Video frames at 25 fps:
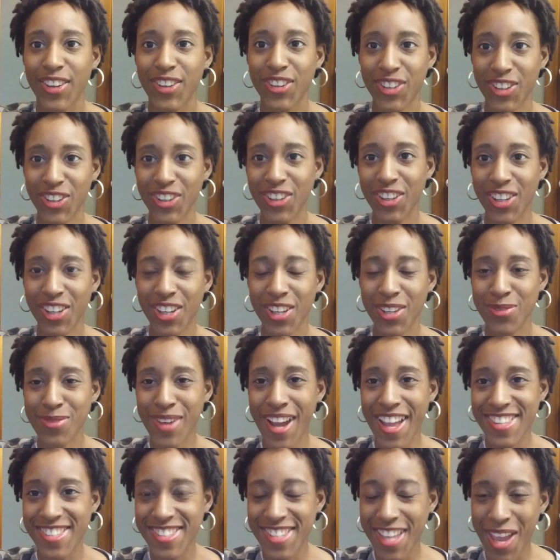Good
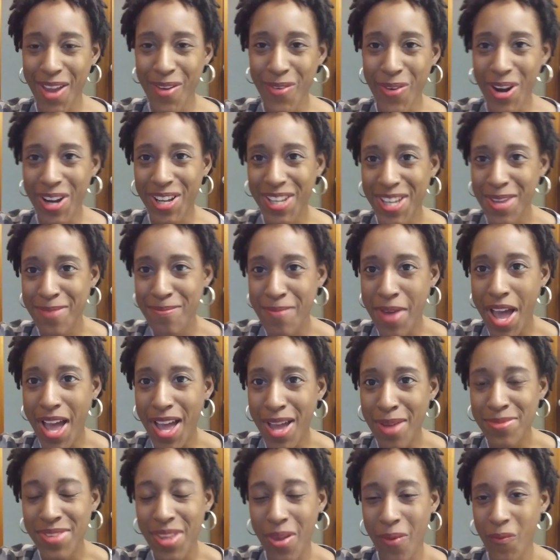rest day working
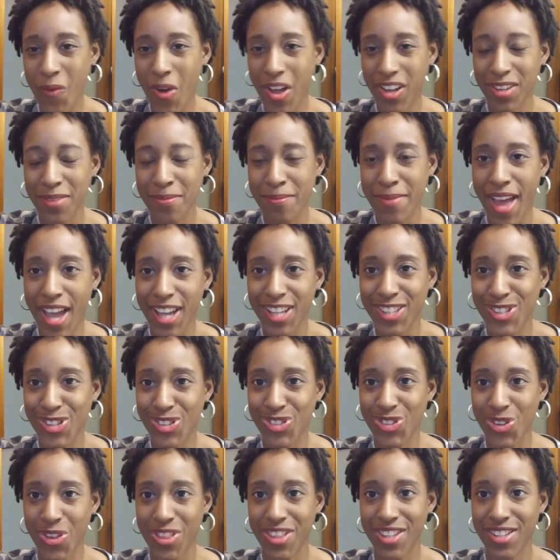moms and welcome back to
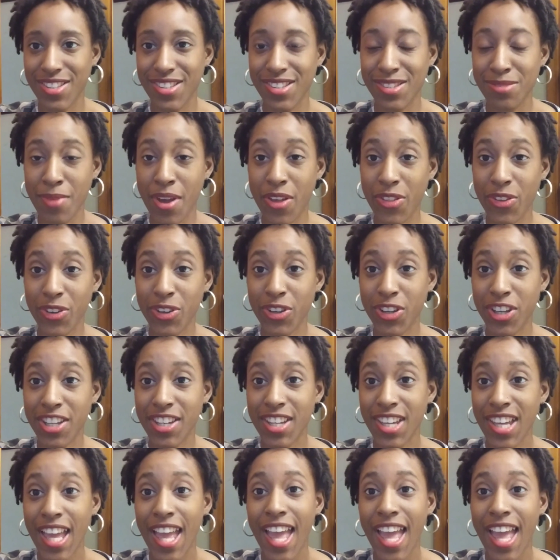So This Is Motherhood.